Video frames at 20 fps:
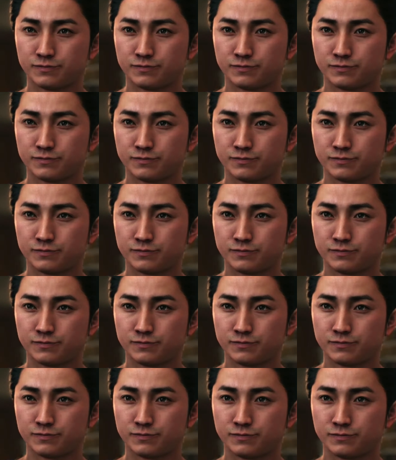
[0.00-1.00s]
in the Yakuza
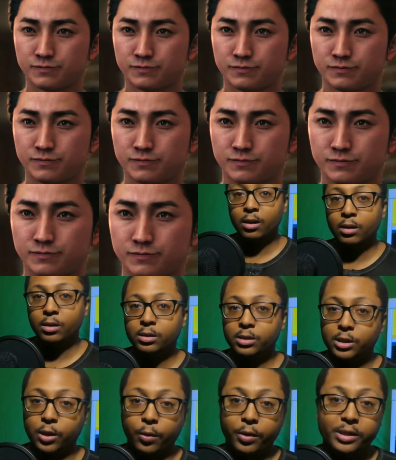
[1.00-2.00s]
games.
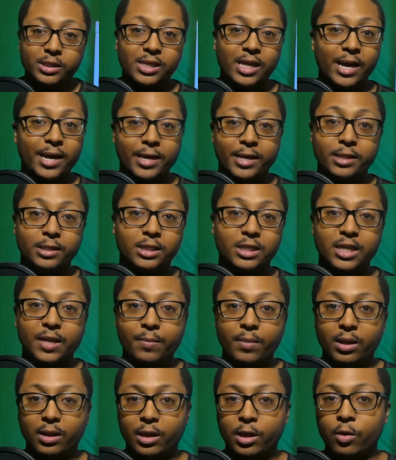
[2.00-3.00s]
So this guy can
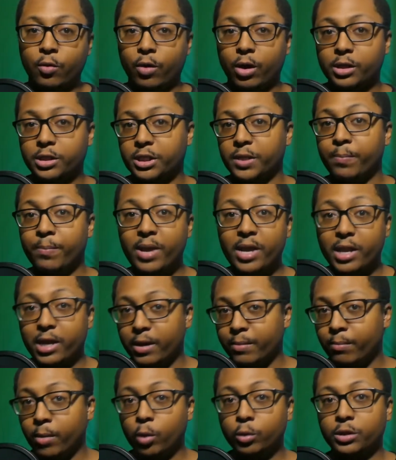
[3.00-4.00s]
seemingly cross the media
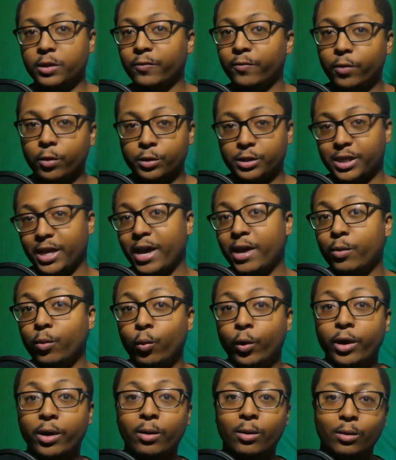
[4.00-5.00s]
multiverse at
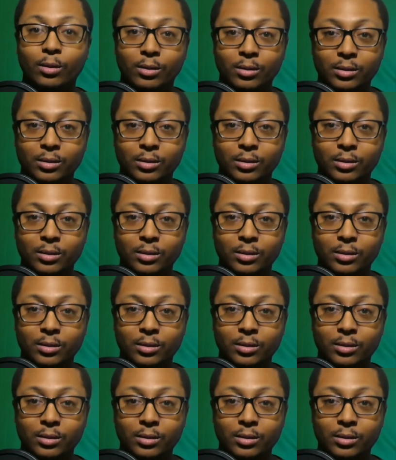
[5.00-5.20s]
will.